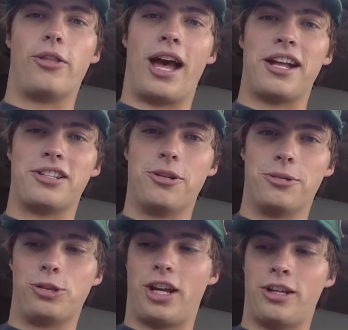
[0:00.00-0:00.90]
That too
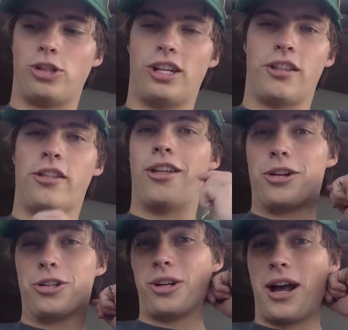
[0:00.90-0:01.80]
is changing, and
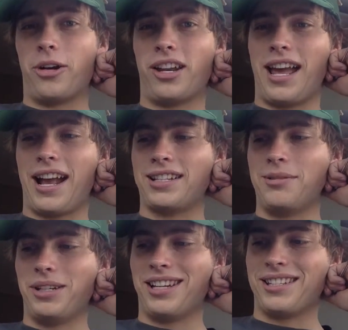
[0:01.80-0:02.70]
they're somehow
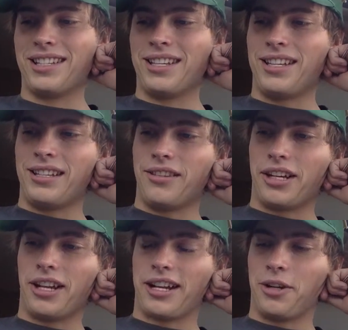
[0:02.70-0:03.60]
connected, because the
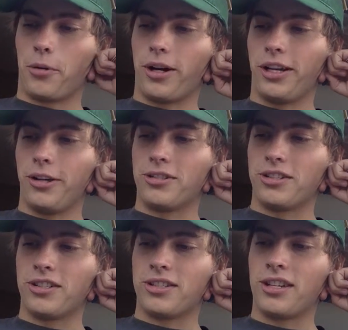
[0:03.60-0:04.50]
connecting word he
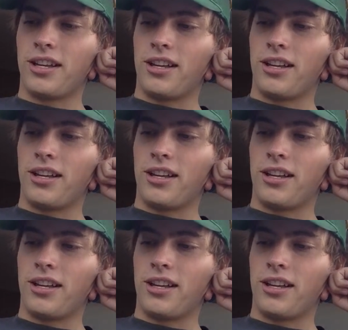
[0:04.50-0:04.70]
uses,